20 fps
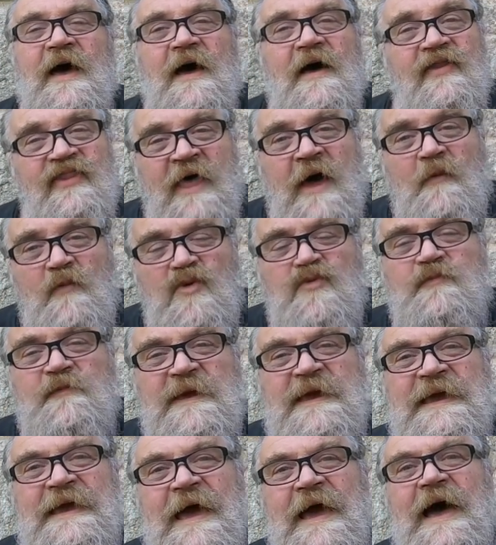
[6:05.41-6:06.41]
And that would
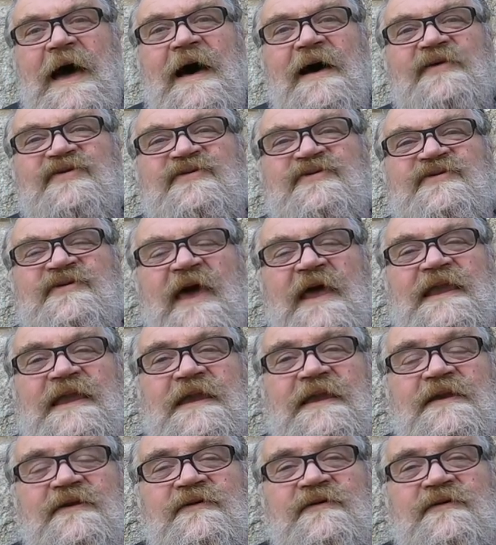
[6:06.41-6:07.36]
be a scent,